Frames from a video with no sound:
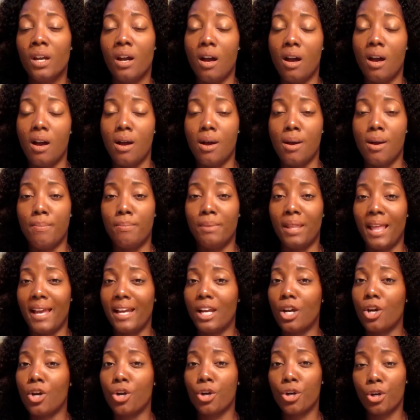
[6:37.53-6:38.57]

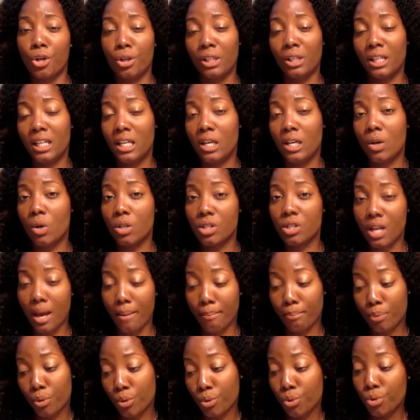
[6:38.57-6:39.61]
like curly
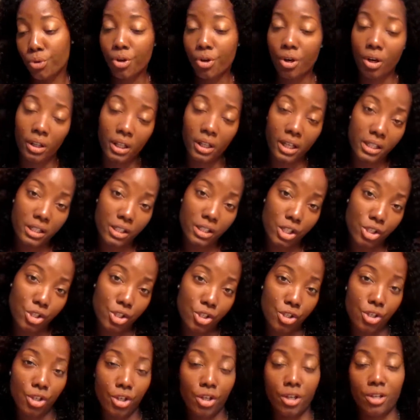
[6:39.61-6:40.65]
shampoo, curly
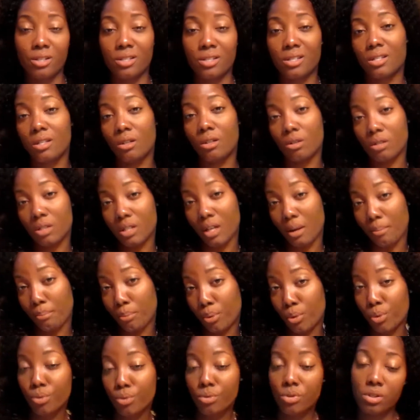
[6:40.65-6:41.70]
conditioner, silk
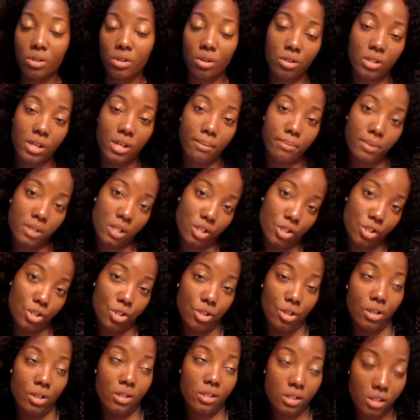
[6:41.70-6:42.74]
shampoo, silk
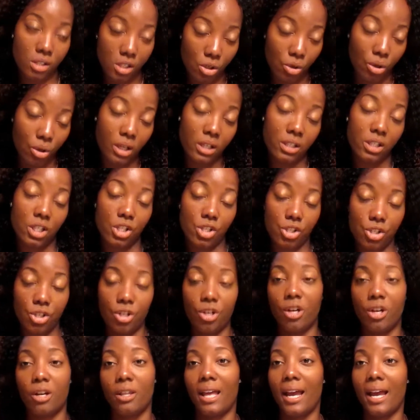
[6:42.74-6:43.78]

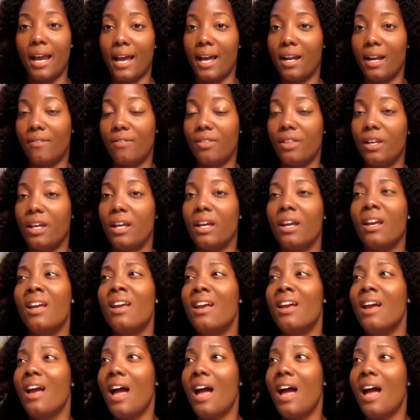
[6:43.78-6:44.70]
conditioner, that kind of thing.